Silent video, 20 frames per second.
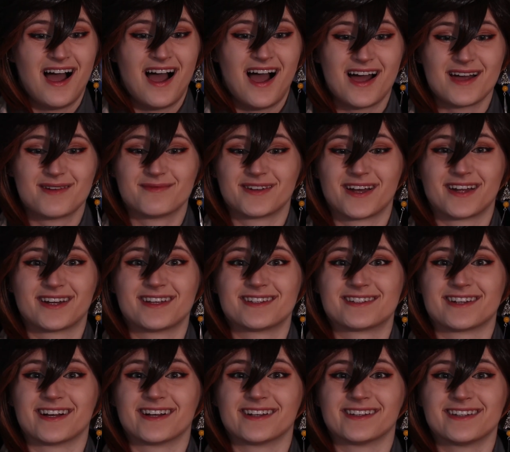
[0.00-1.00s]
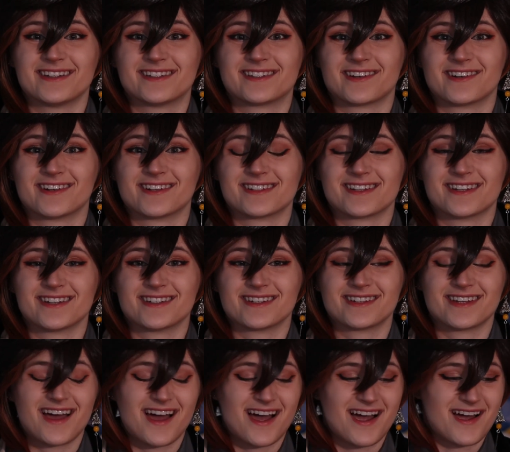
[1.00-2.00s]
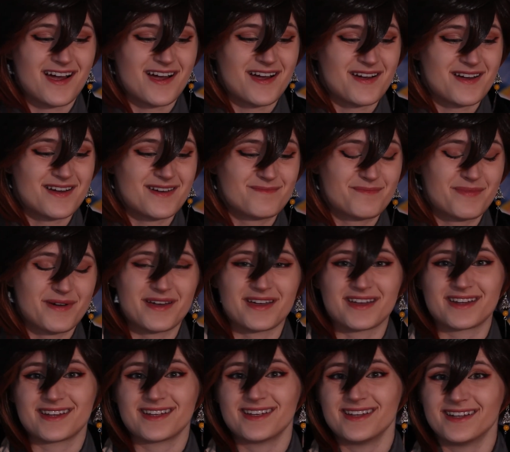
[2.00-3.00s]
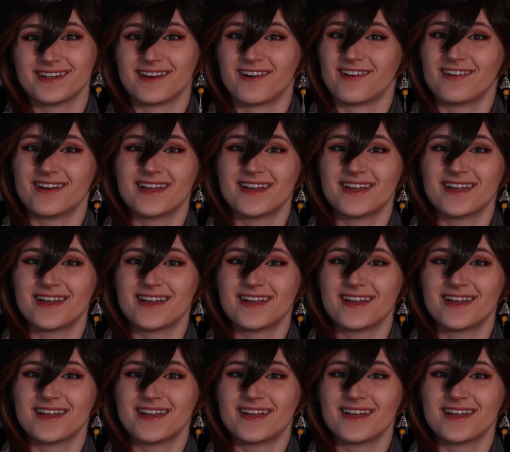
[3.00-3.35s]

I'm not entirely certain, but you know,